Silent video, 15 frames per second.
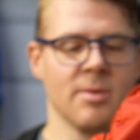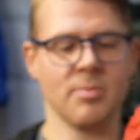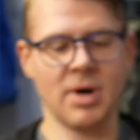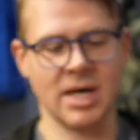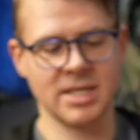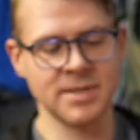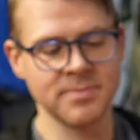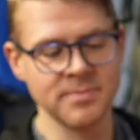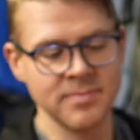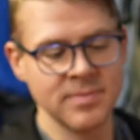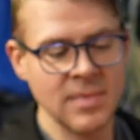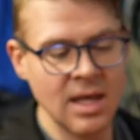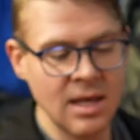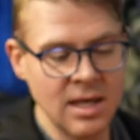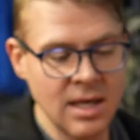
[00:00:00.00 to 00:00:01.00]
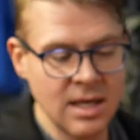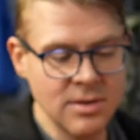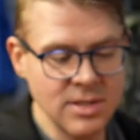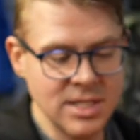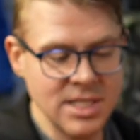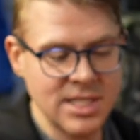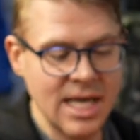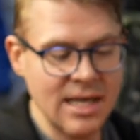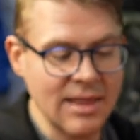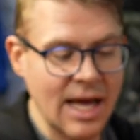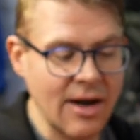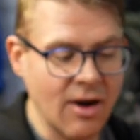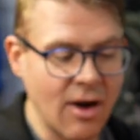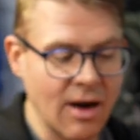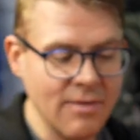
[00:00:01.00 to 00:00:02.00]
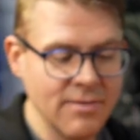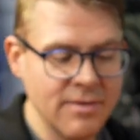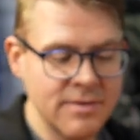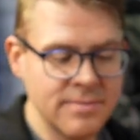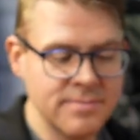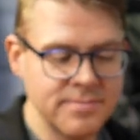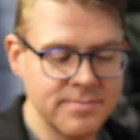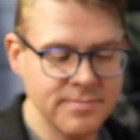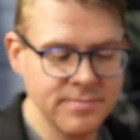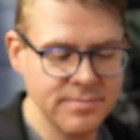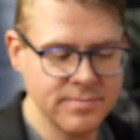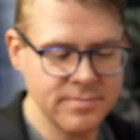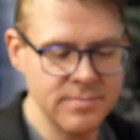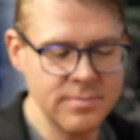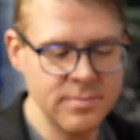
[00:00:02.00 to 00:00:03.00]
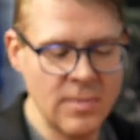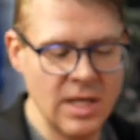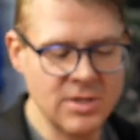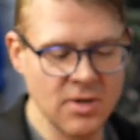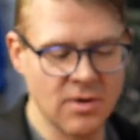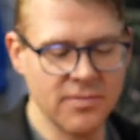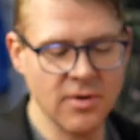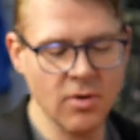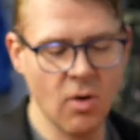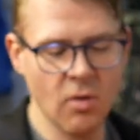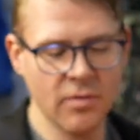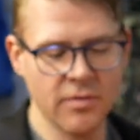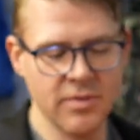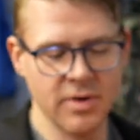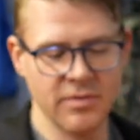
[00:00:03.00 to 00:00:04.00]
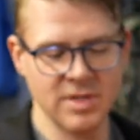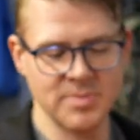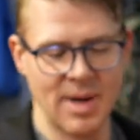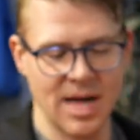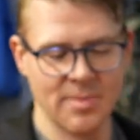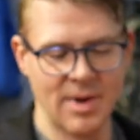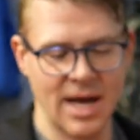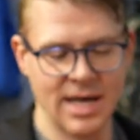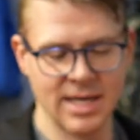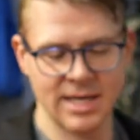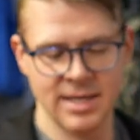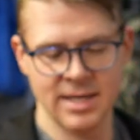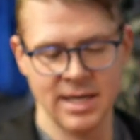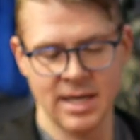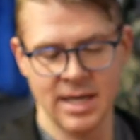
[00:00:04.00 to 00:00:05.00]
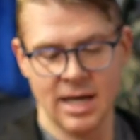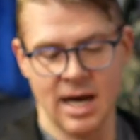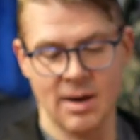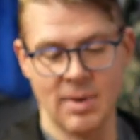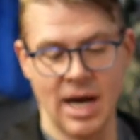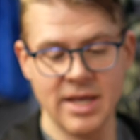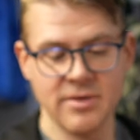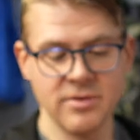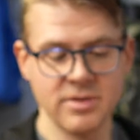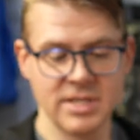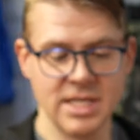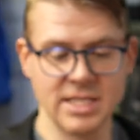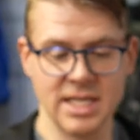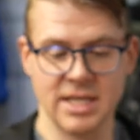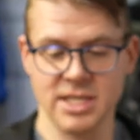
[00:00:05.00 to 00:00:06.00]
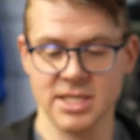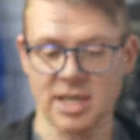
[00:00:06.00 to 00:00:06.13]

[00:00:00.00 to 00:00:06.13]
But let's just take that off. So a full overview of this backpack. Um, I use this in the